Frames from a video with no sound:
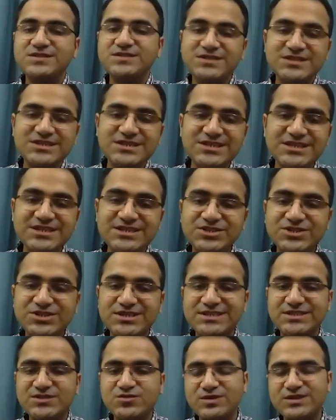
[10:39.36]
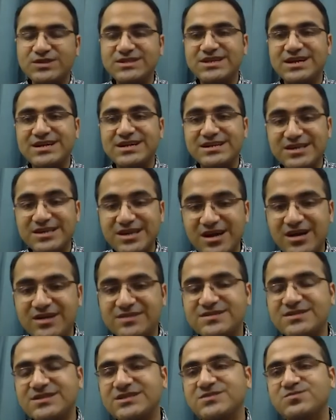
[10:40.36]
ct chest with
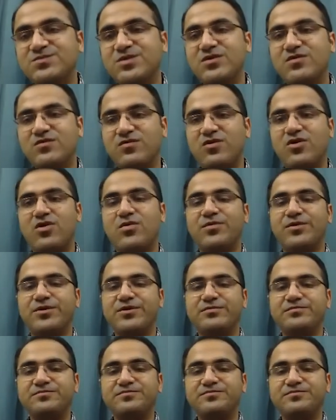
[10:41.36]
contrast is performed